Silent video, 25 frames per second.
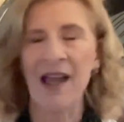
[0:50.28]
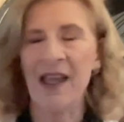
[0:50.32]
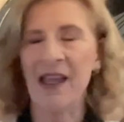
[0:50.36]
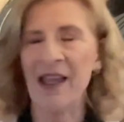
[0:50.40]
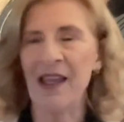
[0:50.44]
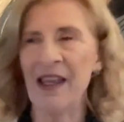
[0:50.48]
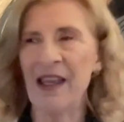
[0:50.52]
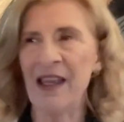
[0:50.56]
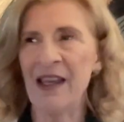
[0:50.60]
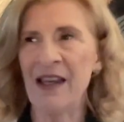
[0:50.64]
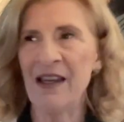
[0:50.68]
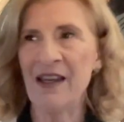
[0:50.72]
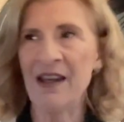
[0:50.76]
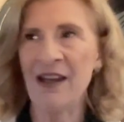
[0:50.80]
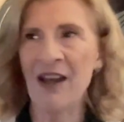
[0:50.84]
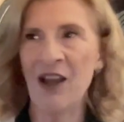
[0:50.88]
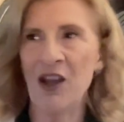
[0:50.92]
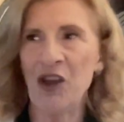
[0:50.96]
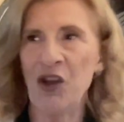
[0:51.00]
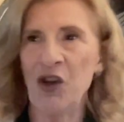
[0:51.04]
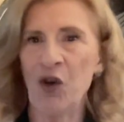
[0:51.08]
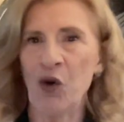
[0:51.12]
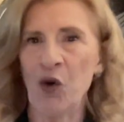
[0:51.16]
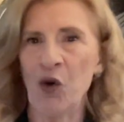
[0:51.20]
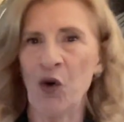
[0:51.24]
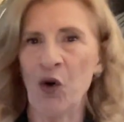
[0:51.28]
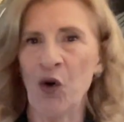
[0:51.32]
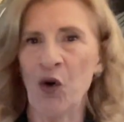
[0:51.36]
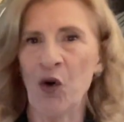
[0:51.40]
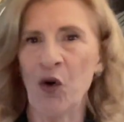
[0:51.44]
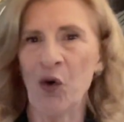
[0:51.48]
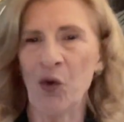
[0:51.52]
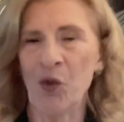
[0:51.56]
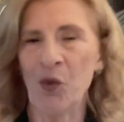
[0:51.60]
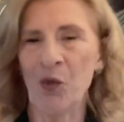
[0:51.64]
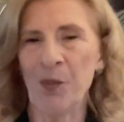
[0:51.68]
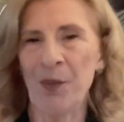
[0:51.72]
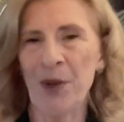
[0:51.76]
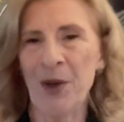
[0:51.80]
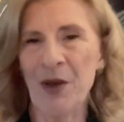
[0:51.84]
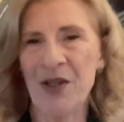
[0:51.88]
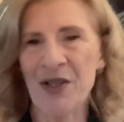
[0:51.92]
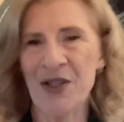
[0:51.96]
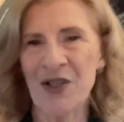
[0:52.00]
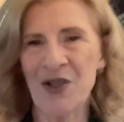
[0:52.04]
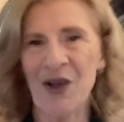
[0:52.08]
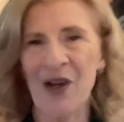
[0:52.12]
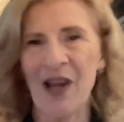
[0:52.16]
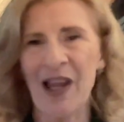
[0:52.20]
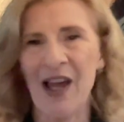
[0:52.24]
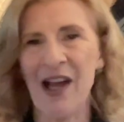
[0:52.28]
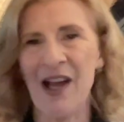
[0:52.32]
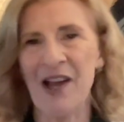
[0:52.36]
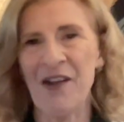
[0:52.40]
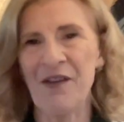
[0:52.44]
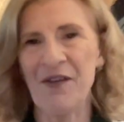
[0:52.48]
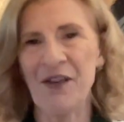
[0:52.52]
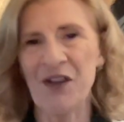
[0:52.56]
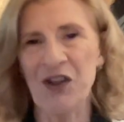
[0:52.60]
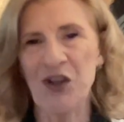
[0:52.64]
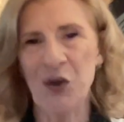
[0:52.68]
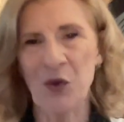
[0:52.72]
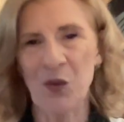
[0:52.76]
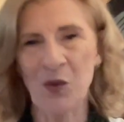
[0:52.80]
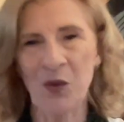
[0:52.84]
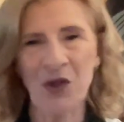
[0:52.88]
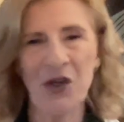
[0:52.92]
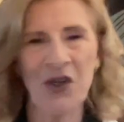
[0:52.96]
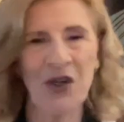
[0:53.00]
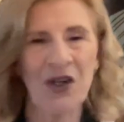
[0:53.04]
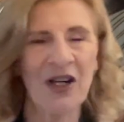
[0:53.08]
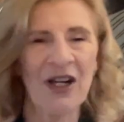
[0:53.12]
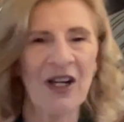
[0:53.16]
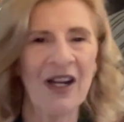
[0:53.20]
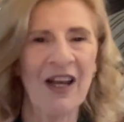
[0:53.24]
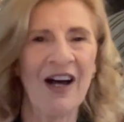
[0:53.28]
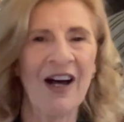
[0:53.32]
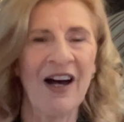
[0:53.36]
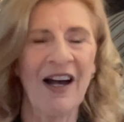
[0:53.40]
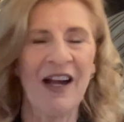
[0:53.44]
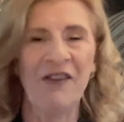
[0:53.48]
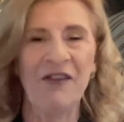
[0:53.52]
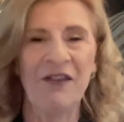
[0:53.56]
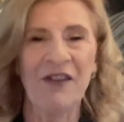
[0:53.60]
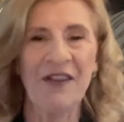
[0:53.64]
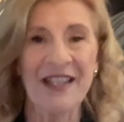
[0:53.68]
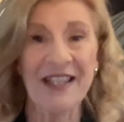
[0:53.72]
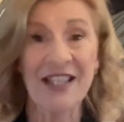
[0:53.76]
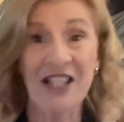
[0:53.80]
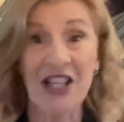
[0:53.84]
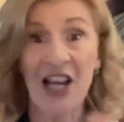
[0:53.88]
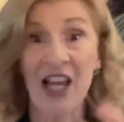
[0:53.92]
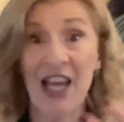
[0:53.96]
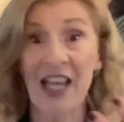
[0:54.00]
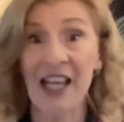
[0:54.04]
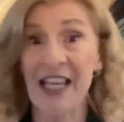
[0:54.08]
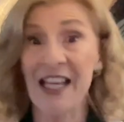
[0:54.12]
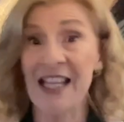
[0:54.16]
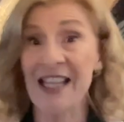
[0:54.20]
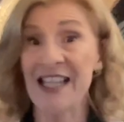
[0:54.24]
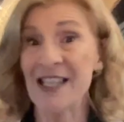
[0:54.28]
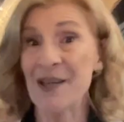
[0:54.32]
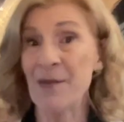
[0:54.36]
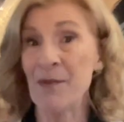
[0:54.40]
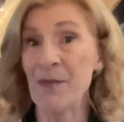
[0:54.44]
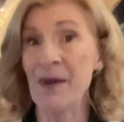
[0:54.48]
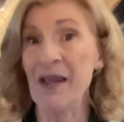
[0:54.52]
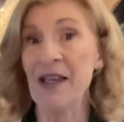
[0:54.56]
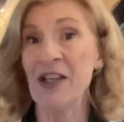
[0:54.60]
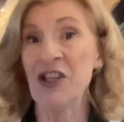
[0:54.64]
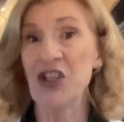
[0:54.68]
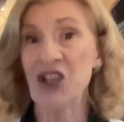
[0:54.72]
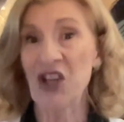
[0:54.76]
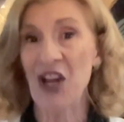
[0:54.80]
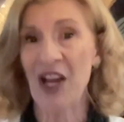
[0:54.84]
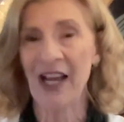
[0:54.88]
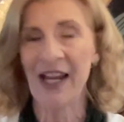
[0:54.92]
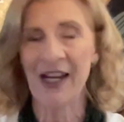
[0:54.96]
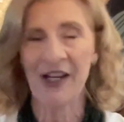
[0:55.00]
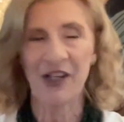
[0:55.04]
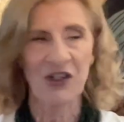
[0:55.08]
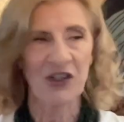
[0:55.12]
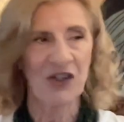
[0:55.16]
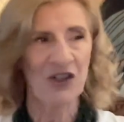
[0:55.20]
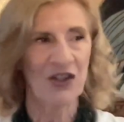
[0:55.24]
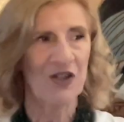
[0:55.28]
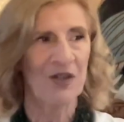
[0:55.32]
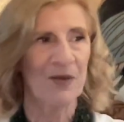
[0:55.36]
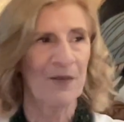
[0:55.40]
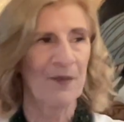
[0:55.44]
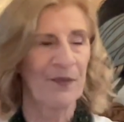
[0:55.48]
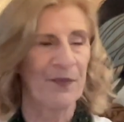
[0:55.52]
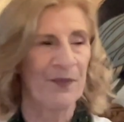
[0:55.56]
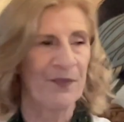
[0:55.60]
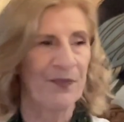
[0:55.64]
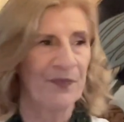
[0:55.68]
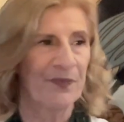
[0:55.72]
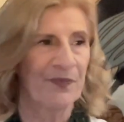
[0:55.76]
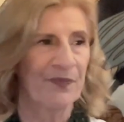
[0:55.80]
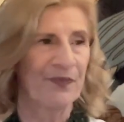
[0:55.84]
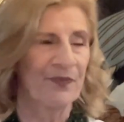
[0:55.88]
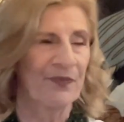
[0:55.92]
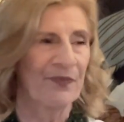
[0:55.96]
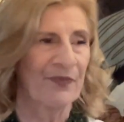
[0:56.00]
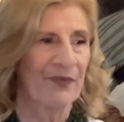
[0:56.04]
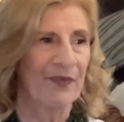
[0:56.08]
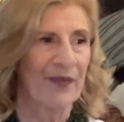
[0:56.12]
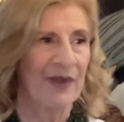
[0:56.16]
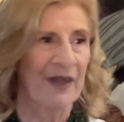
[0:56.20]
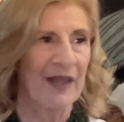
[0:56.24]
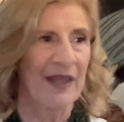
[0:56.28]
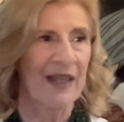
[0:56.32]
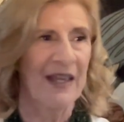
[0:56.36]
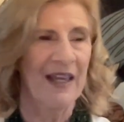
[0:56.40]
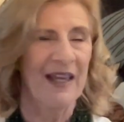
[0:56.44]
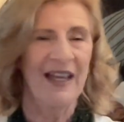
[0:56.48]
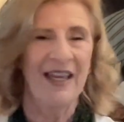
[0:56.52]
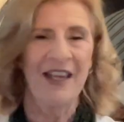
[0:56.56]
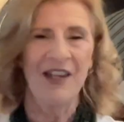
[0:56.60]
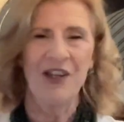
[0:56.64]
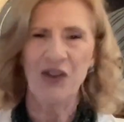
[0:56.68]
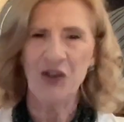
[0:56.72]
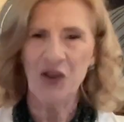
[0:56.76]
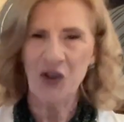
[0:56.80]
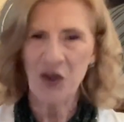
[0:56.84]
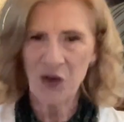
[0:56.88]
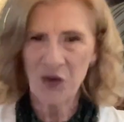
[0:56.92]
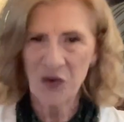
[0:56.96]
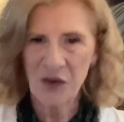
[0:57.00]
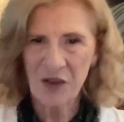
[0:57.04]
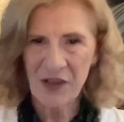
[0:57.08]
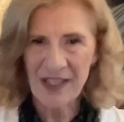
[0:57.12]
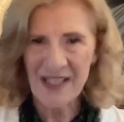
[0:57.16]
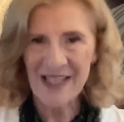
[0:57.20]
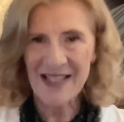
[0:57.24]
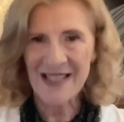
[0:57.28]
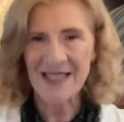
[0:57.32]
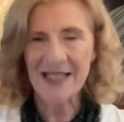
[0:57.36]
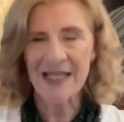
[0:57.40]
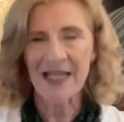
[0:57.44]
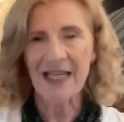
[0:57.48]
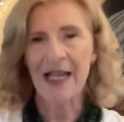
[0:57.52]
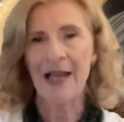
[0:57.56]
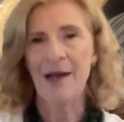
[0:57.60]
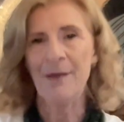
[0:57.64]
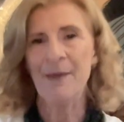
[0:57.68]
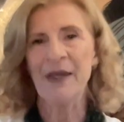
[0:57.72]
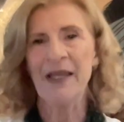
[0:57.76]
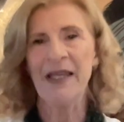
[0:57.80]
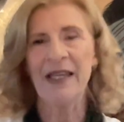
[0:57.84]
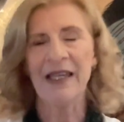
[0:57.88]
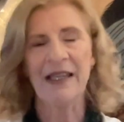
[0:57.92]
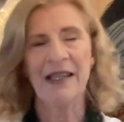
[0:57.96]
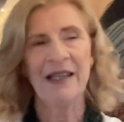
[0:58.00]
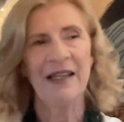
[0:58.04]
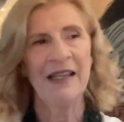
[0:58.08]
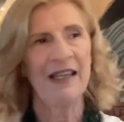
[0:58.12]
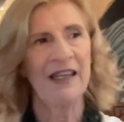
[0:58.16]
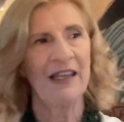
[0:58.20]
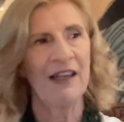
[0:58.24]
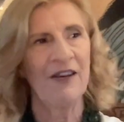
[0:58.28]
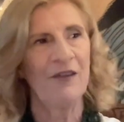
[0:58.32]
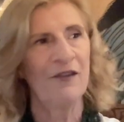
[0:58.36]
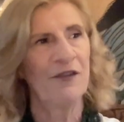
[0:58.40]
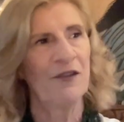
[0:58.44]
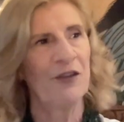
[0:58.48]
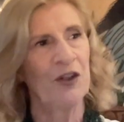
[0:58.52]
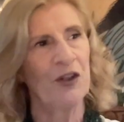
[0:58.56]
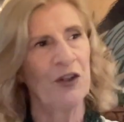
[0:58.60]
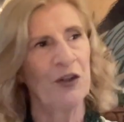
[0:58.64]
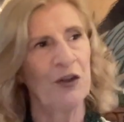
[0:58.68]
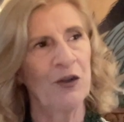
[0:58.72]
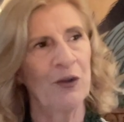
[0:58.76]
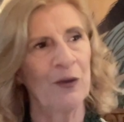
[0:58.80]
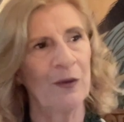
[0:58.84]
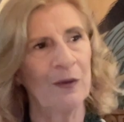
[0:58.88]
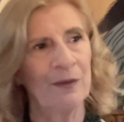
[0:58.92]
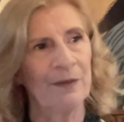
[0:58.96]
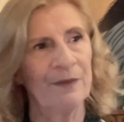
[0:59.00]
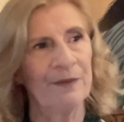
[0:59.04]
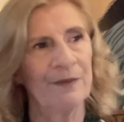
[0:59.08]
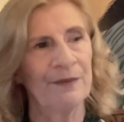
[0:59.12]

in your personal life, in your work life. It's like it's a big change. New things are coming in here for you.